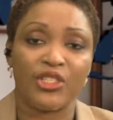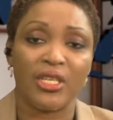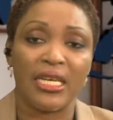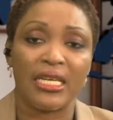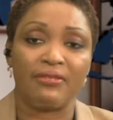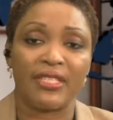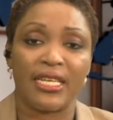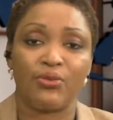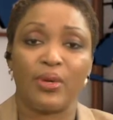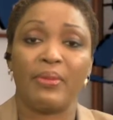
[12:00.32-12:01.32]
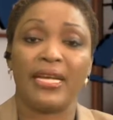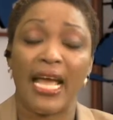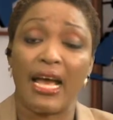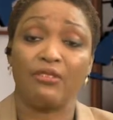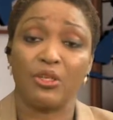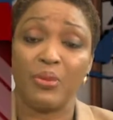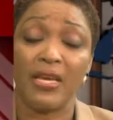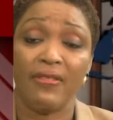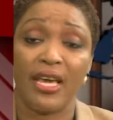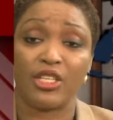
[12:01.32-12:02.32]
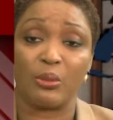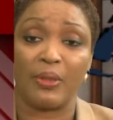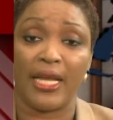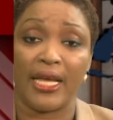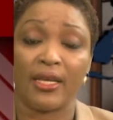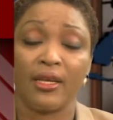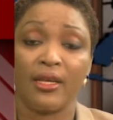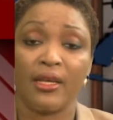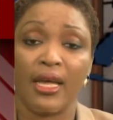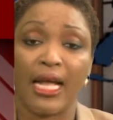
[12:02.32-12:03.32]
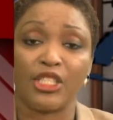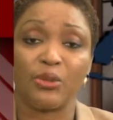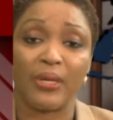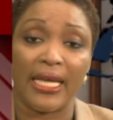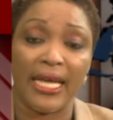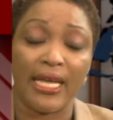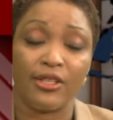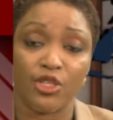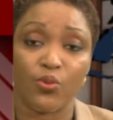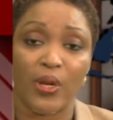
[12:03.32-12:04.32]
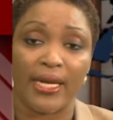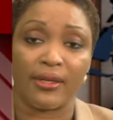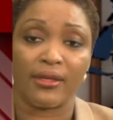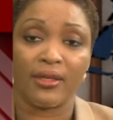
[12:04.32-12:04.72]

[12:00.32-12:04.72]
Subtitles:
Sirleaf said women have to be there to play and to be in to win.